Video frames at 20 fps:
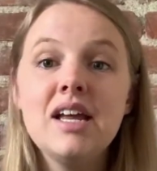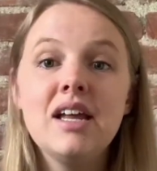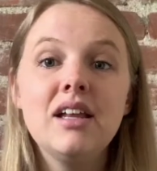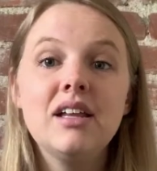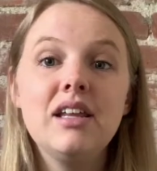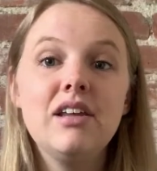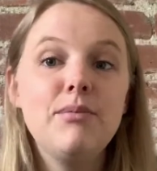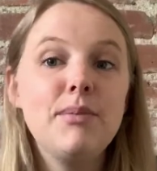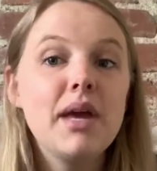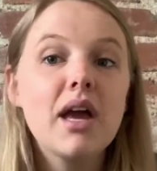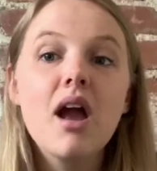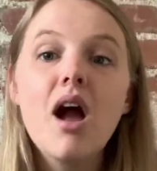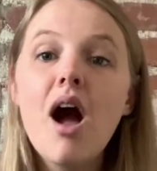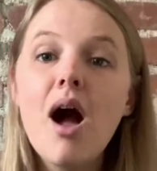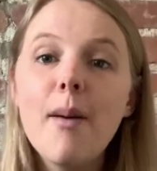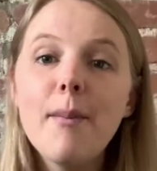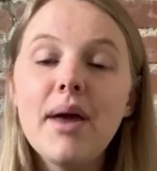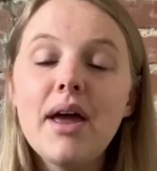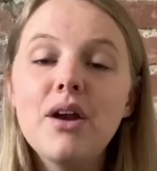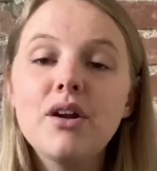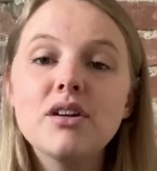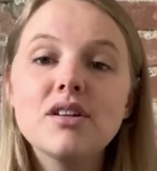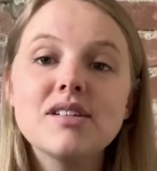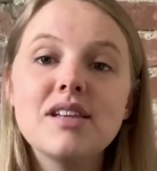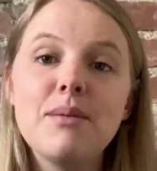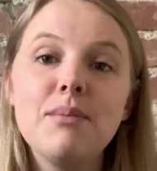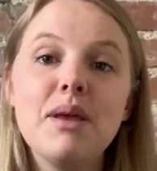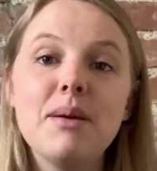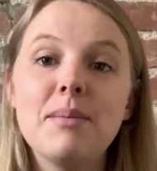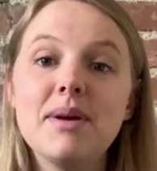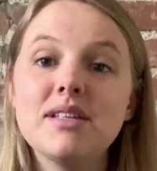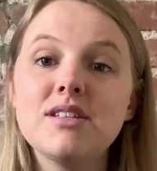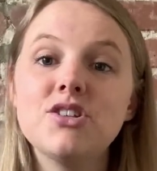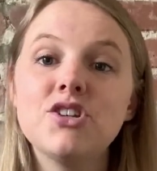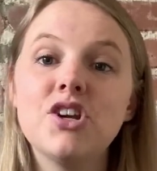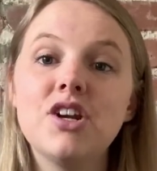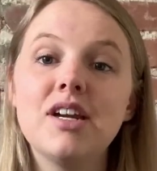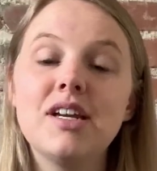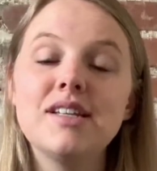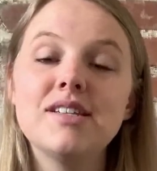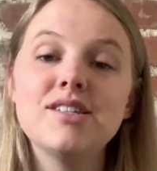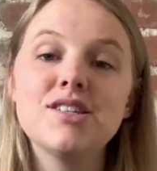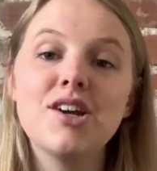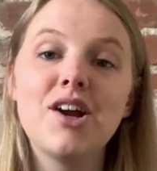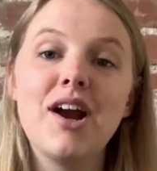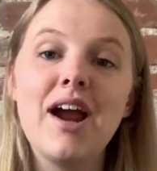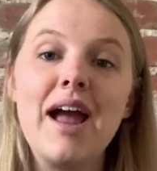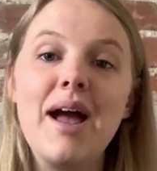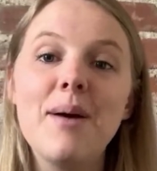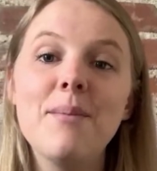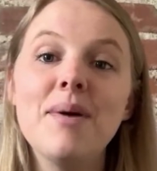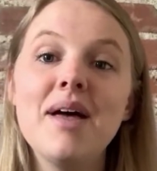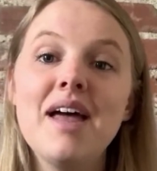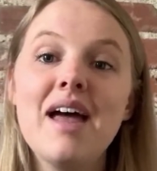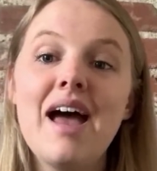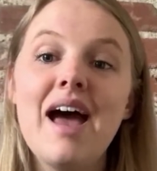leave me a comment or send me a message on Instagram.